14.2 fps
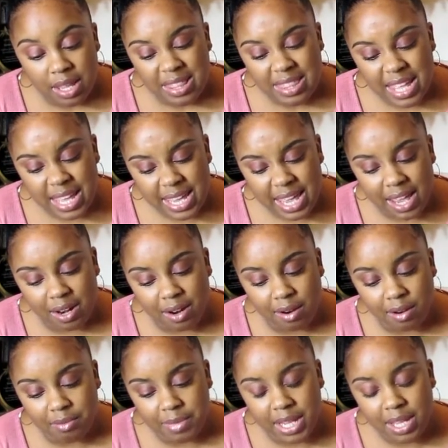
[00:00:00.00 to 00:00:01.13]
They can't
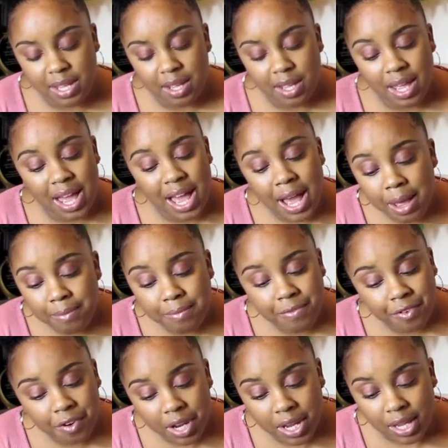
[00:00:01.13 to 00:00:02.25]
hurt me. I'm
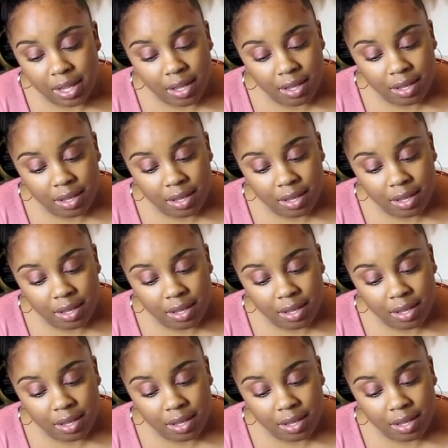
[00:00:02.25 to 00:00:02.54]
free.